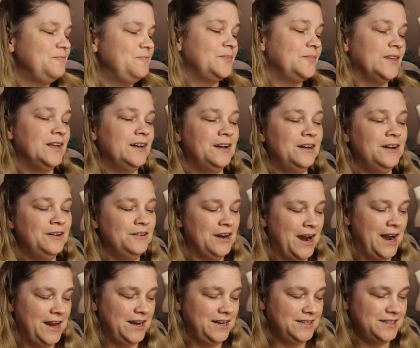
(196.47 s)
All
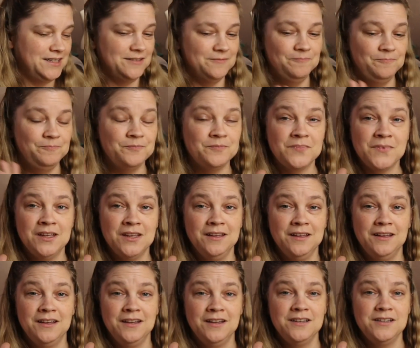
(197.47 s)
right.
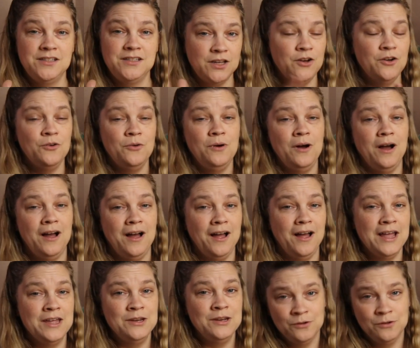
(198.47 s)
So
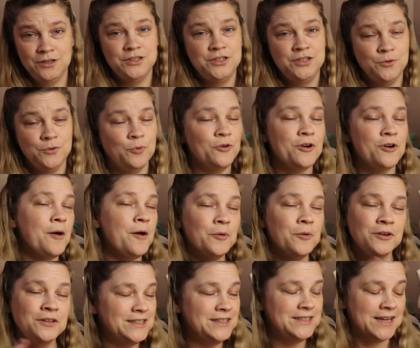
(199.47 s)
in order to
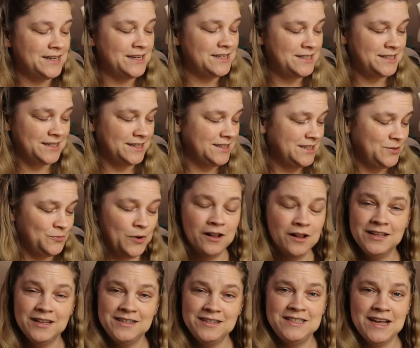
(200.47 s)
properly test this, while
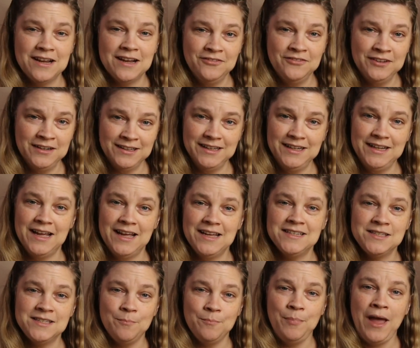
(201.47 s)
it definitely has
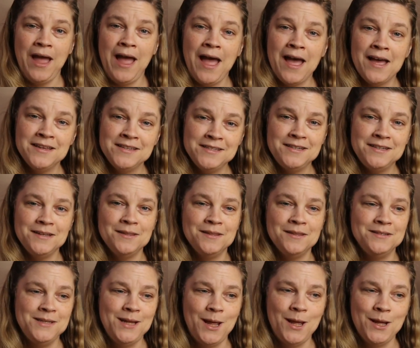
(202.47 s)
passed the
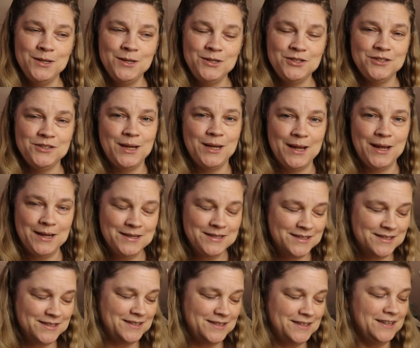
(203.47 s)
touch
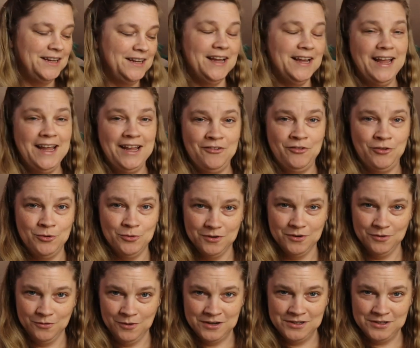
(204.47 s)
test, if you are
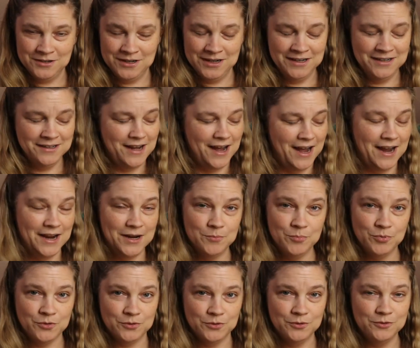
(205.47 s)
wondering, I
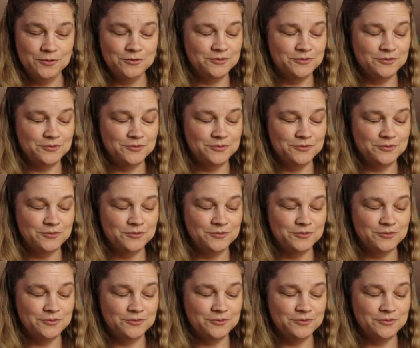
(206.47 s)
approve.